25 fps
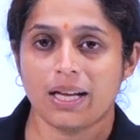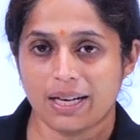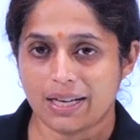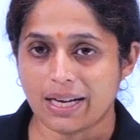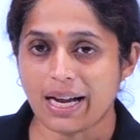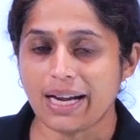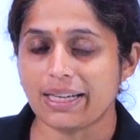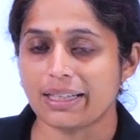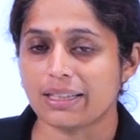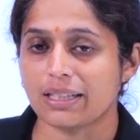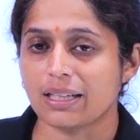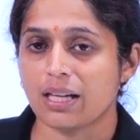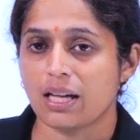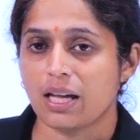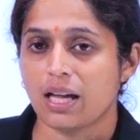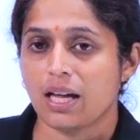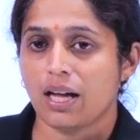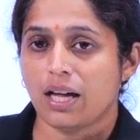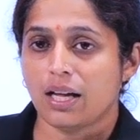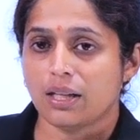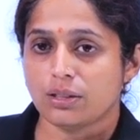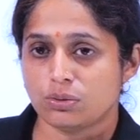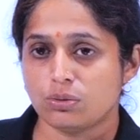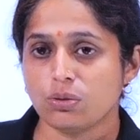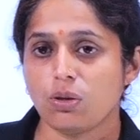right.
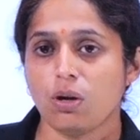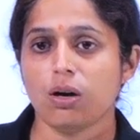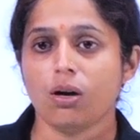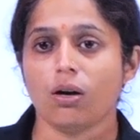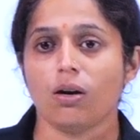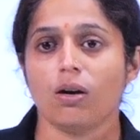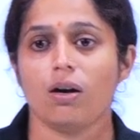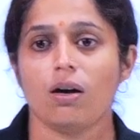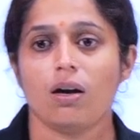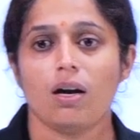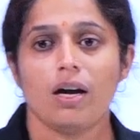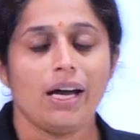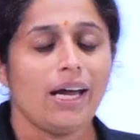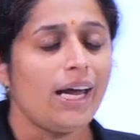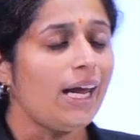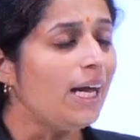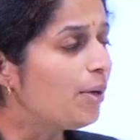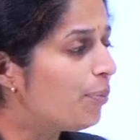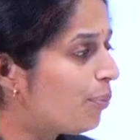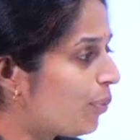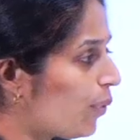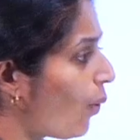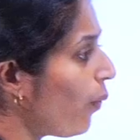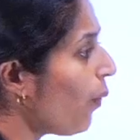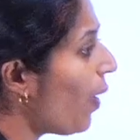So,
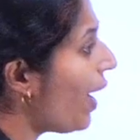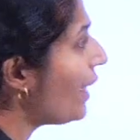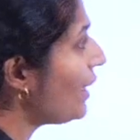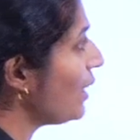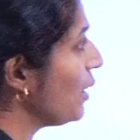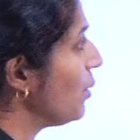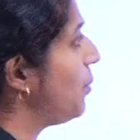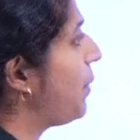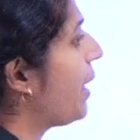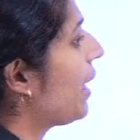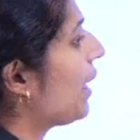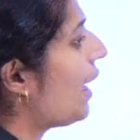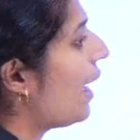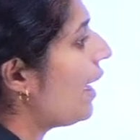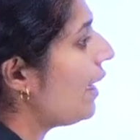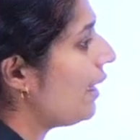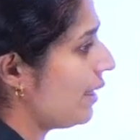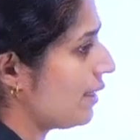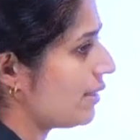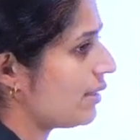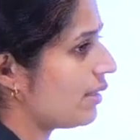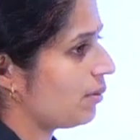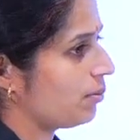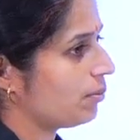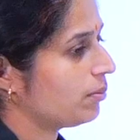it provides a
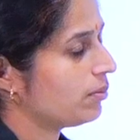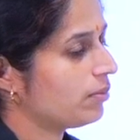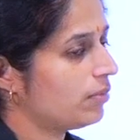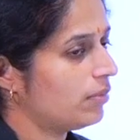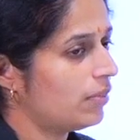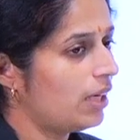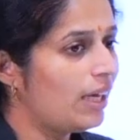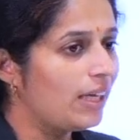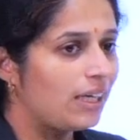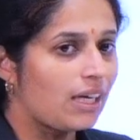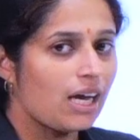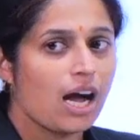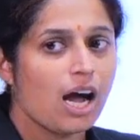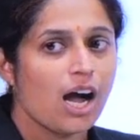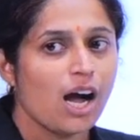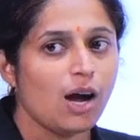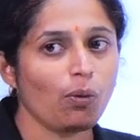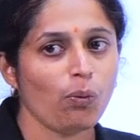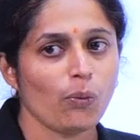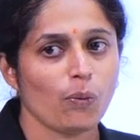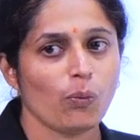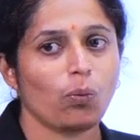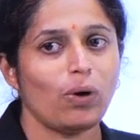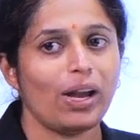mechanism like how,